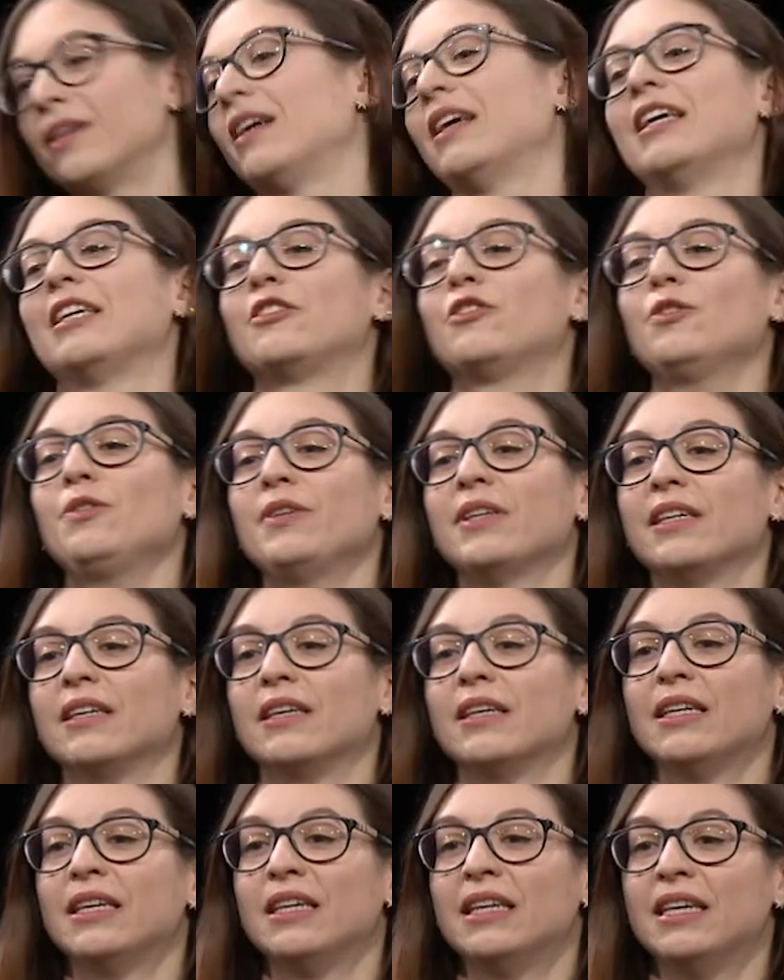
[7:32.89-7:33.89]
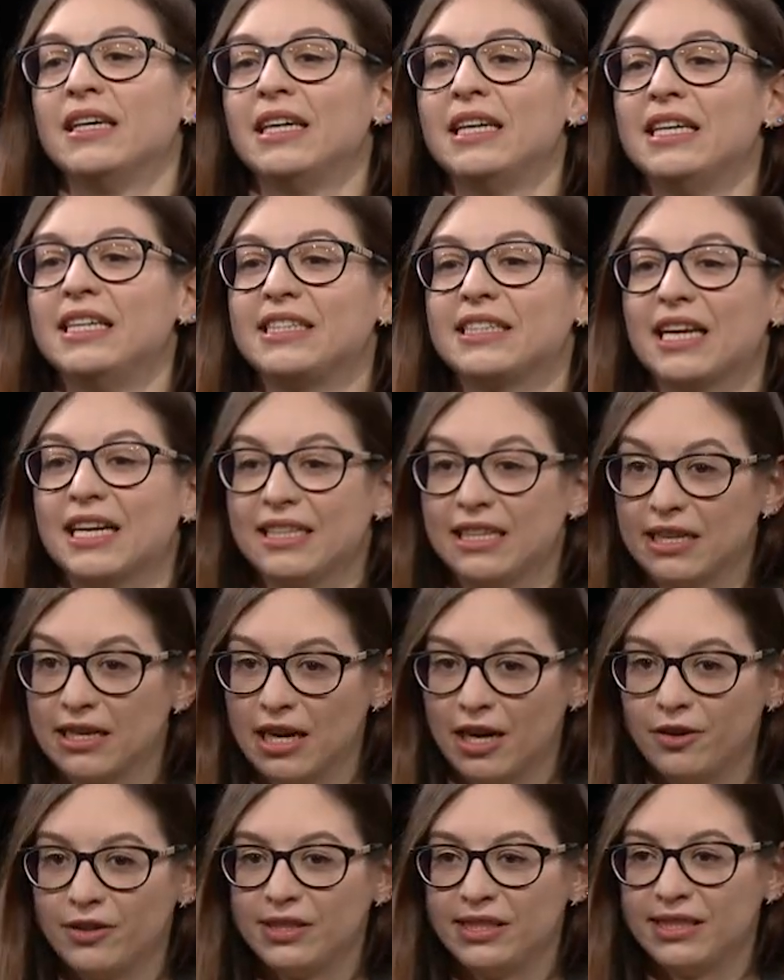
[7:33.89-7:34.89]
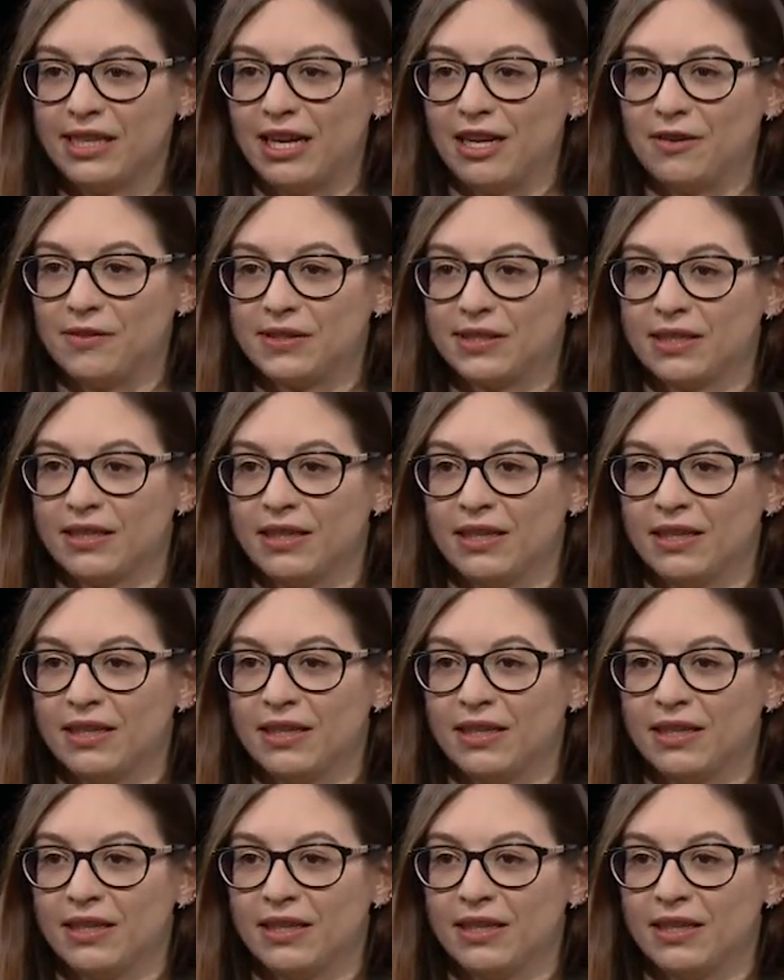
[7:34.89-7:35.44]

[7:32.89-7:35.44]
are doing is getting ourselves